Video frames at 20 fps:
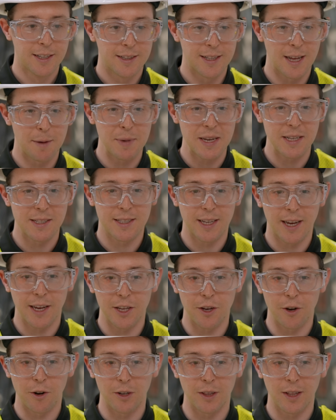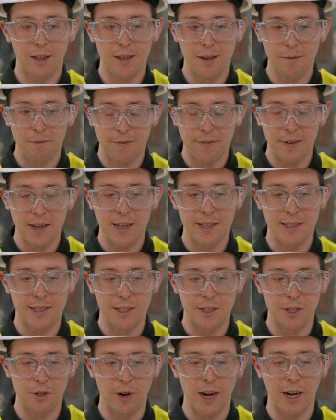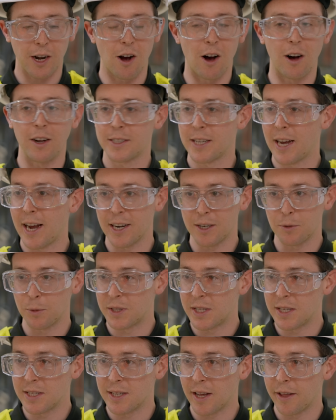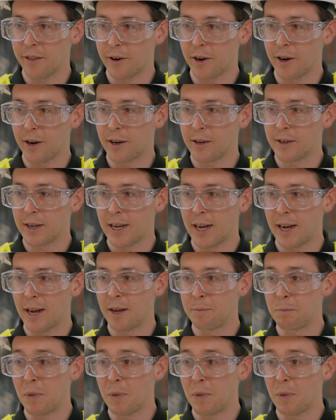That means that your lithium feed is in direct contact with these other uh,